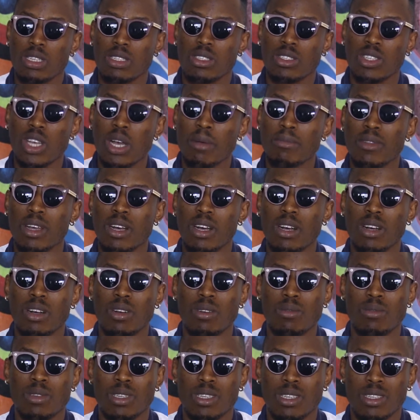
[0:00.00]
Some, not
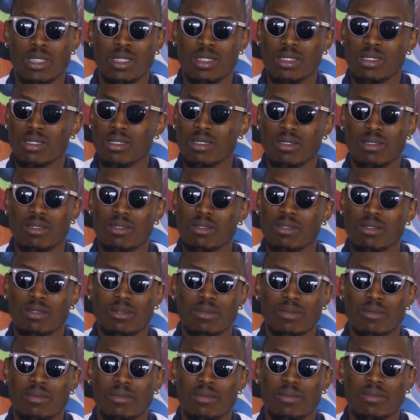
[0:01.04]
all, because
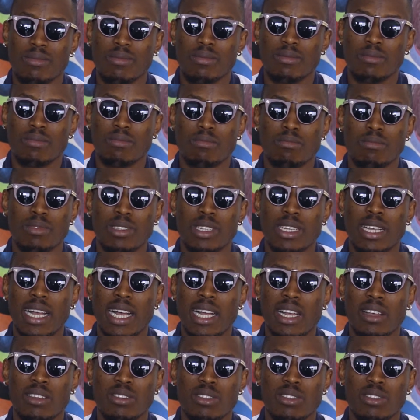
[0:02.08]
the kind